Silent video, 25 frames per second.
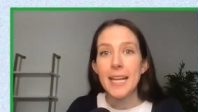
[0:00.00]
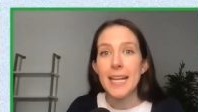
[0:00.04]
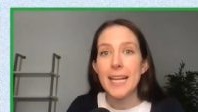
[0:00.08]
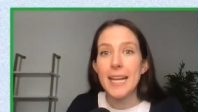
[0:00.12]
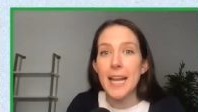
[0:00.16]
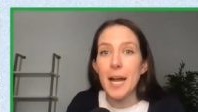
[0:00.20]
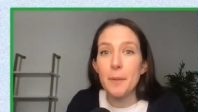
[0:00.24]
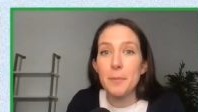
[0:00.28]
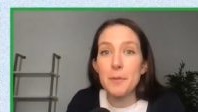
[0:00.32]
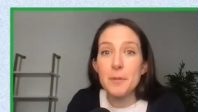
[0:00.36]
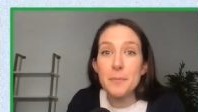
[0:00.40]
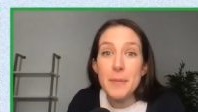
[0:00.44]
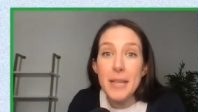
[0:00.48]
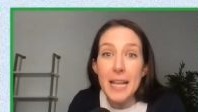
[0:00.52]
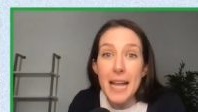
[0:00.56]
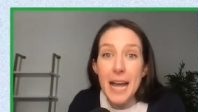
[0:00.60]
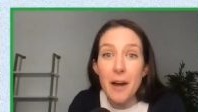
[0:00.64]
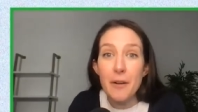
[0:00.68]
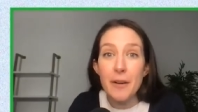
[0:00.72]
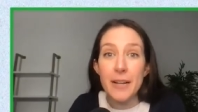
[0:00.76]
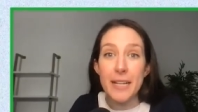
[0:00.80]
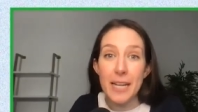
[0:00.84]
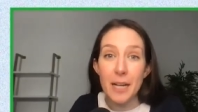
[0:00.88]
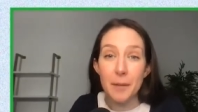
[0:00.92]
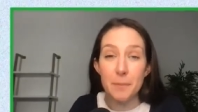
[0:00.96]
It helps me
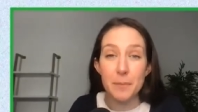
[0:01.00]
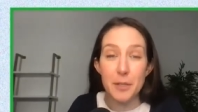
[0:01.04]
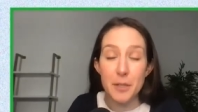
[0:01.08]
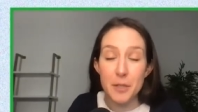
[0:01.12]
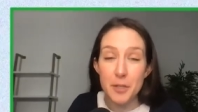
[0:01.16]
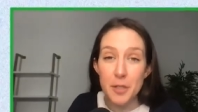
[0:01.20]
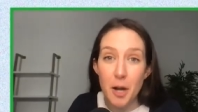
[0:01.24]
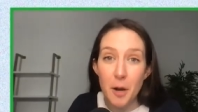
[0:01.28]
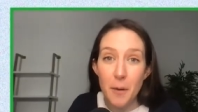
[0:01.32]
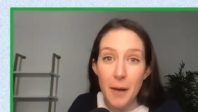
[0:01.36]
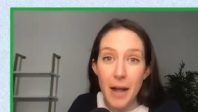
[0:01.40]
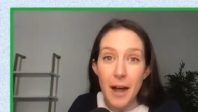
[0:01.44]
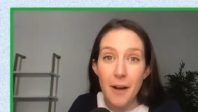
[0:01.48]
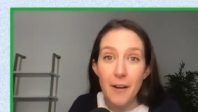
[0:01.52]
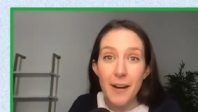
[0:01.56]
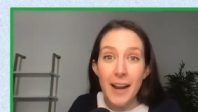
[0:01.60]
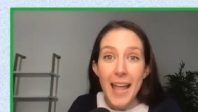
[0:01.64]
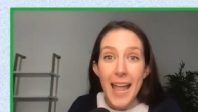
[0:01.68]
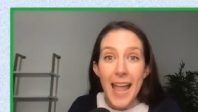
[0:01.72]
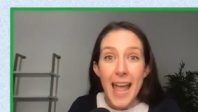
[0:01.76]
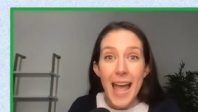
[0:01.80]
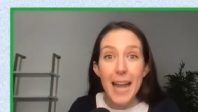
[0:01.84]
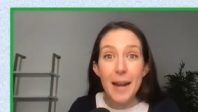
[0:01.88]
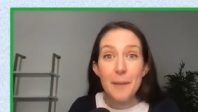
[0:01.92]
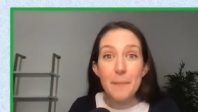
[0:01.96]
out, it helps the show out,
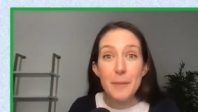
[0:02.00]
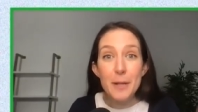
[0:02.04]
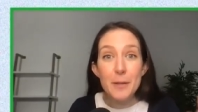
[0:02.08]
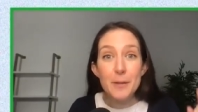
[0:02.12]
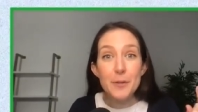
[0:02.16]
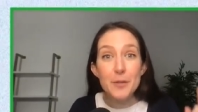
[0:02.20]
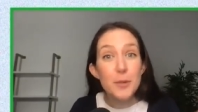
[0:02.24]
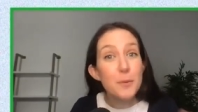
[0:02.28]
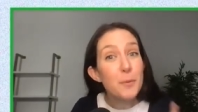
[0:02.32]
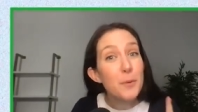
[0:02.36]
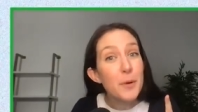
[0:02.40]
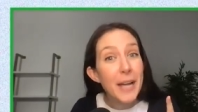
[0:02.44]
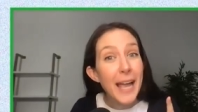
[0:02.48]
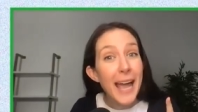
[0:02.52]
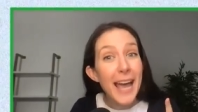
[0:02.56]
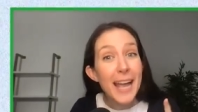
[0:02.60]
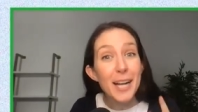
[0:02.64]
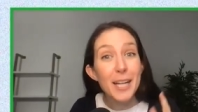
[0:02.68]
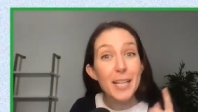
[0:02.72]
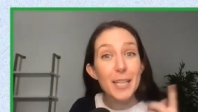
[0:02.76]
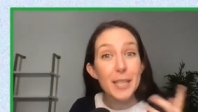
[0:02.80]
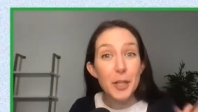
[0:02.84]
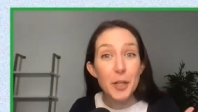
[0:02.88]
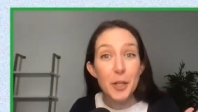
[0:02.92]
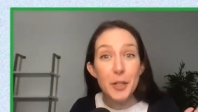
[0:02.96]
and it means you will
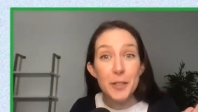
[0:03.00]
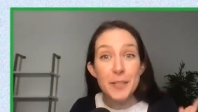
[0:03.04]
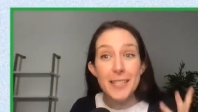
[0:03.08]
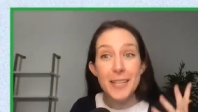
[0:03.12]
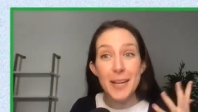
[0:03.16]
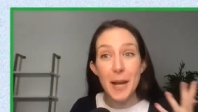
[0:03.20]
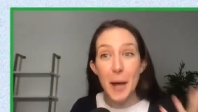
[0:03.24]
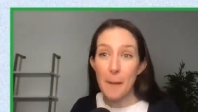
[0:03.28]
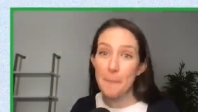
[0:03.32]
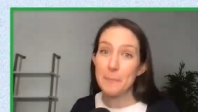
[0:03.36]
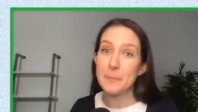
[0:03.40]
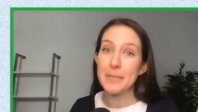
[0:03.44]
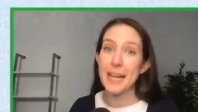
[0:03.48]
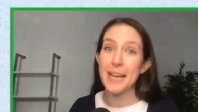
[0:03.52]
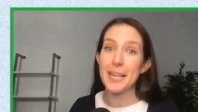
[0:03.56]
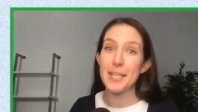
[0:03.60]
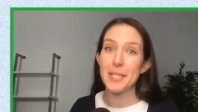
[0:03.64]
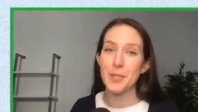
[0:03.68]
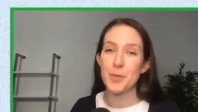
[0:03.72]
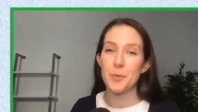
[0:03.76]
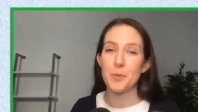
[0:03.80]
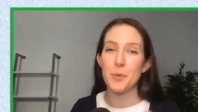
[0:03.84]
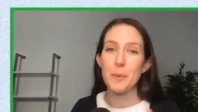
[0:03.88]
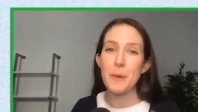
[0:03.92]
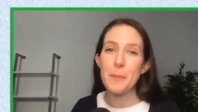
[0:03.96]
get alerts and
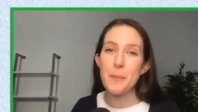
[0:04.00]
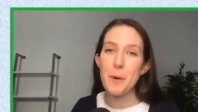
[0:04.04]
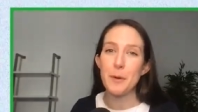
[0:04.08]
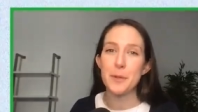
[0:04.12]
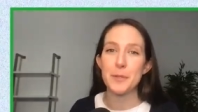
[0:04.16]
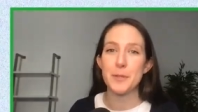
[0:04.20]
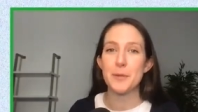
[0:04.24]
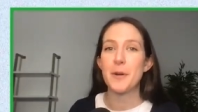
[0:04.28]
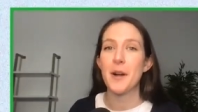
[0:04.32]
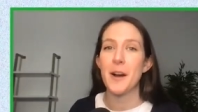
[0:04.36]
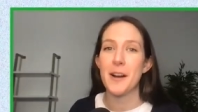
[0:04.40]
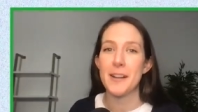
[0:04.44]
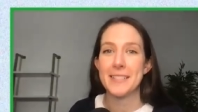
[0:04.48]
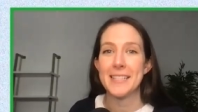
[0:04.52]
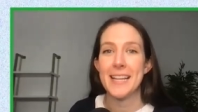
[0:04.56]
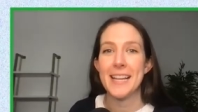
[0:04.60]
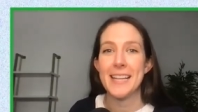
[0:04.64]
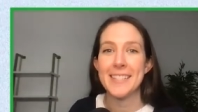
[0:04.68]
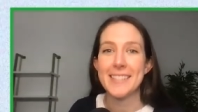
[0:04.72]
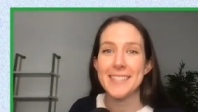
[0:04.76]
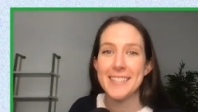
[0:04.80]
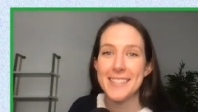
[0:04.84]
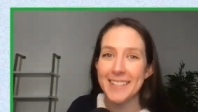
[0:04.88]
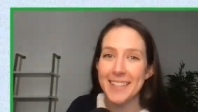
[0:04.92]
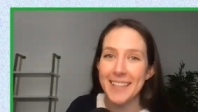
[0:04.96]
updates when we post new
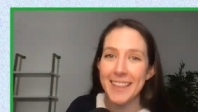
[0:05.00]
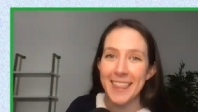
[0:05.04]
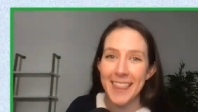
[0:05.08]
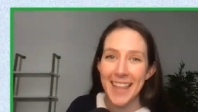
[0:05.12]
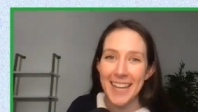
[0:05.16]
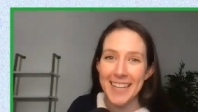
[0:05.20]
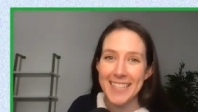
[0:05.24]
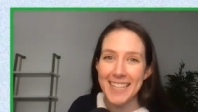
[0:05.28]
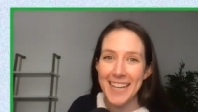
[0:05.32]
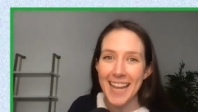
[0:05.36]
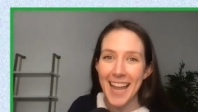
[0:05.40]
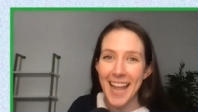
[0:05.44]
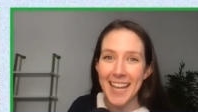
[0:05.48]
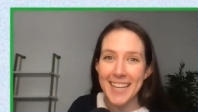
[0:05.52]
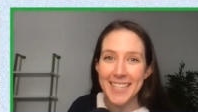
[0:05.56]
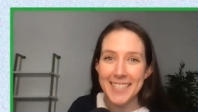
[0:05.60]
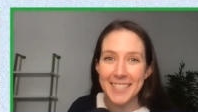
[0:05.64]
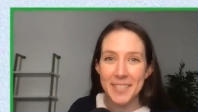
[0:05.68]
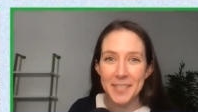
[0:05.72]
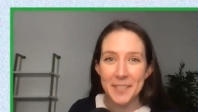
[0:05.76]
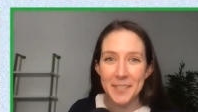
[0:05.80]
content. Thanks again.